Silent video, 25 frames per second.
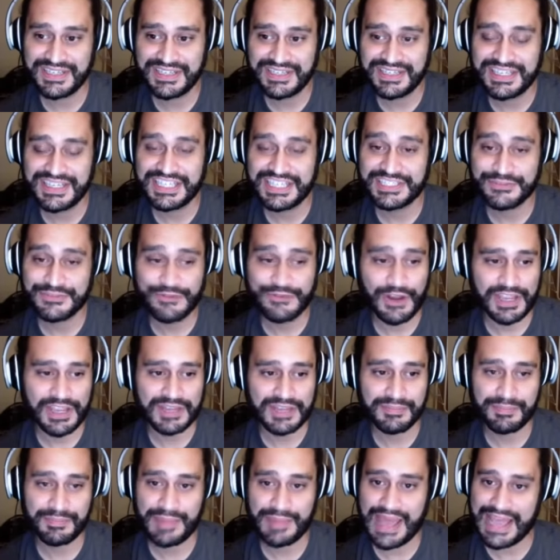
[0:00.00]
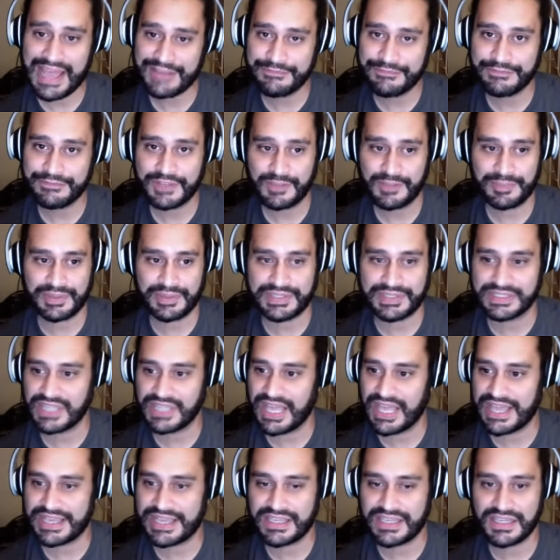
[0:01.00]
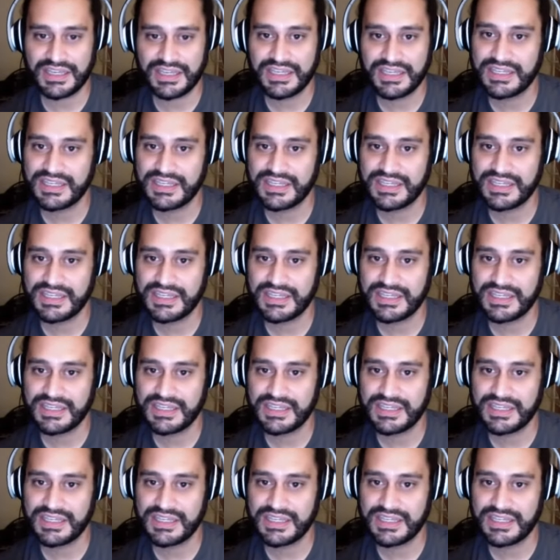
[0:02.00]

He's what? fucking backflipping. Like I